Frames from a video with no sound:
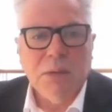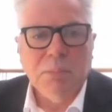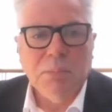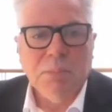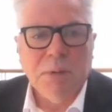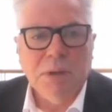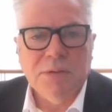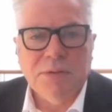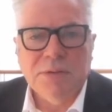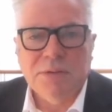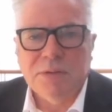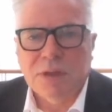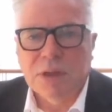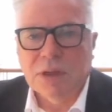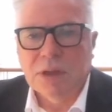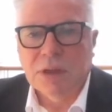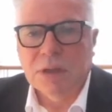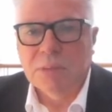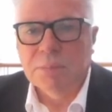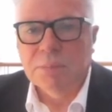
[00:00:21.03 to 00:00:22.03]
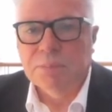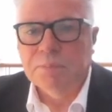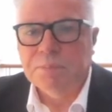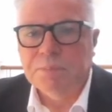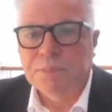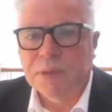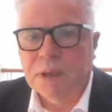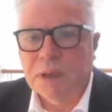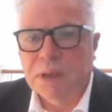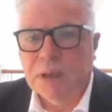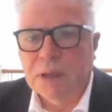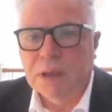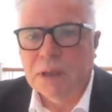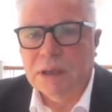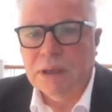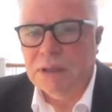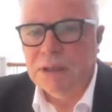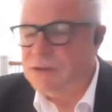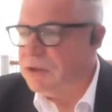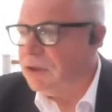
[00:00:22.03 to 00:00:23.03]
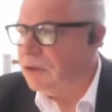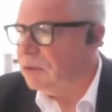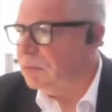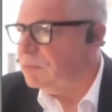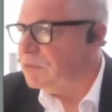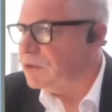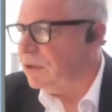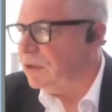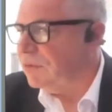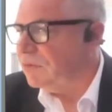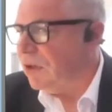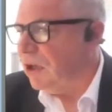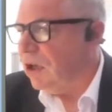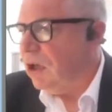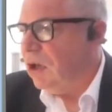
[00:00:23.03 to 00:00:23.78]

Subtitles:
both in terms of